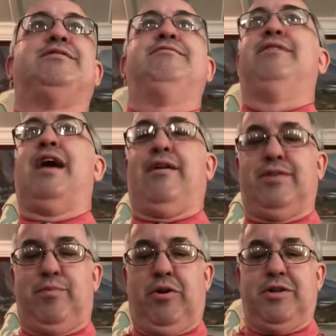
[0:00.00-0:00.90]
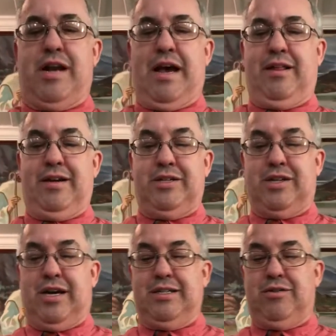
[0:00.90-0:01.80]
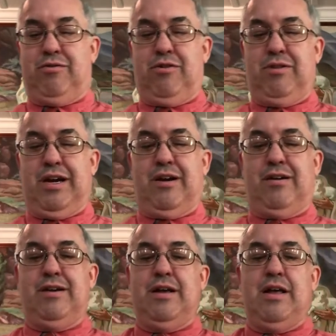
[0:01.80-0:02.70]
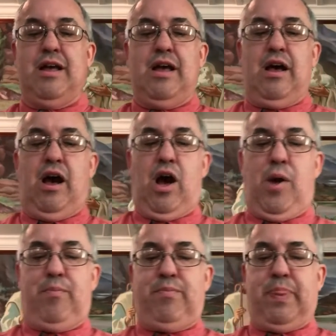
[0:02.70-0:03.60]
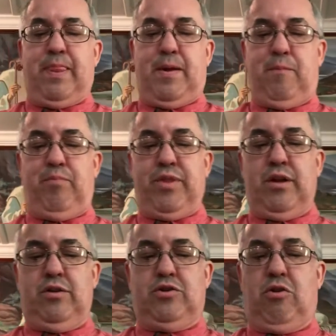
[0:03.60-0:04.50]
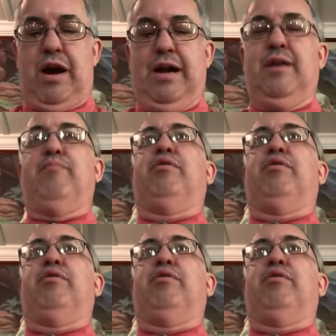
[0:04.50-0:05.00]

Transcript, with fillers: just have his personality shines through here. Um, trying